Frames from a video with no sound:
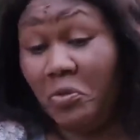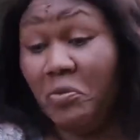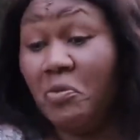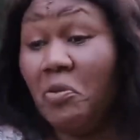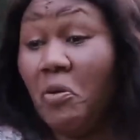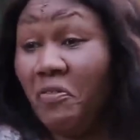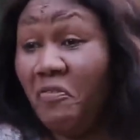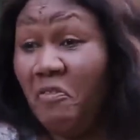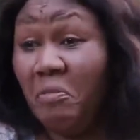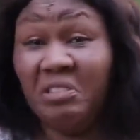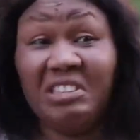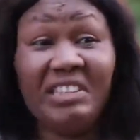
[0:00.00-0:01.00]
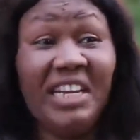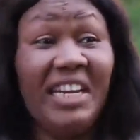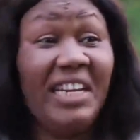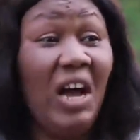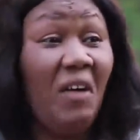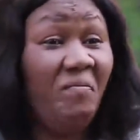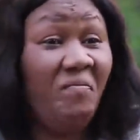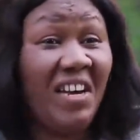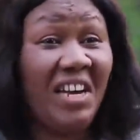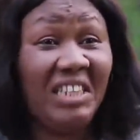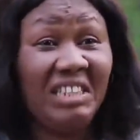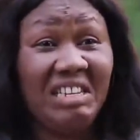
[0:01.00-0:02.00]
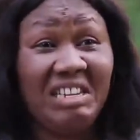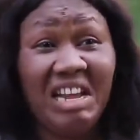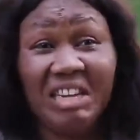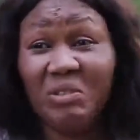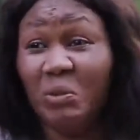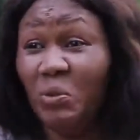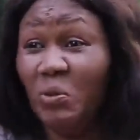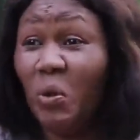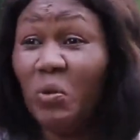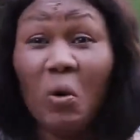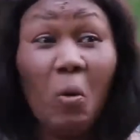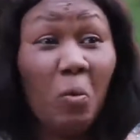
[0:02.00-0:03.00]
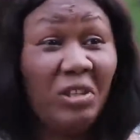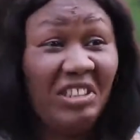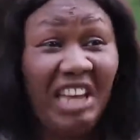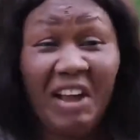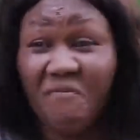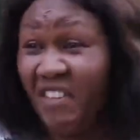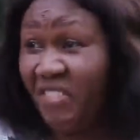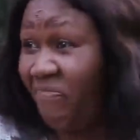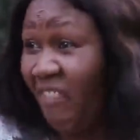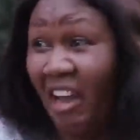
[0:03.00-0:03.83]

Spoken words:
Position you got from selling our father's land. You sold almost